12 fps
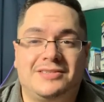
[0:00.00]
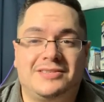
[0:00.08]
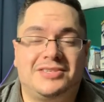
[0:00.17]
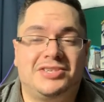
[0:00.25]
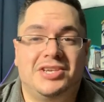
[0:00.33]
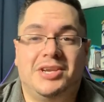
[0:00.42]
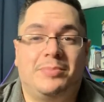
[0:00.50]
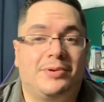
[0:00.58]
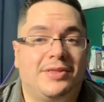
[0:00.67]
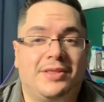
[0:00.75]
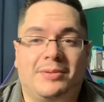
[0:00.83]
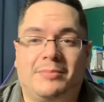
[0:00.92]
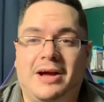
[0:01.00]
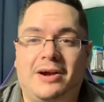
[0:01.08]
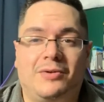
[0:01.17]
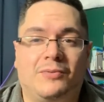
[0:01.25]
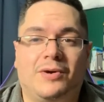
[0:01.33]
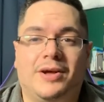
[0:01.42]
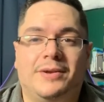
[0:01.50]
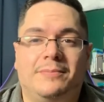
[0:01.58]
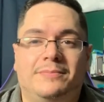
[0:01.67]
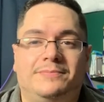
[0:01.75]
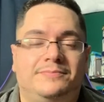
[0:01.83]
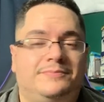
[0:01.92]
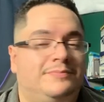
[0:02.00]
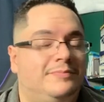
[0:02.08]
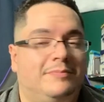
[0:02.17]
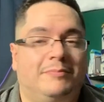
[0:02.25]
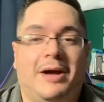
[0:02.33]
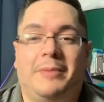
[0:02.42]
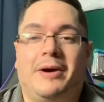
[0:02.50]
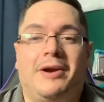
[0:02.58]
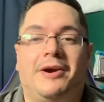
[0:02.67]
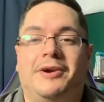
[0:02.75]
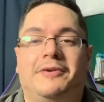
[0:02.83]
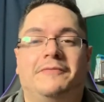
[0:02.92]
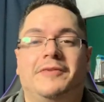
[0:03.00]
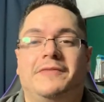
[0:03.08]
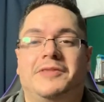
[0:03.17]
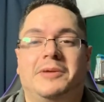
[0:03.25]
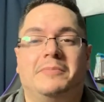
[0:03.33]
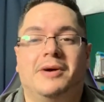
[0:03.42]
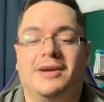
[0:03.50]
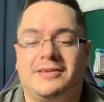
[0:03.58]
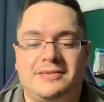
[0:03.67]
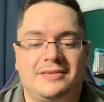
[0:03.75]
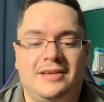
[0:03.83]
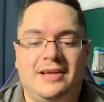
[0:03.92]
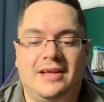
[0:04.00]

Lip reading: It's cheaper than the Mark 1 by about 150 bucks.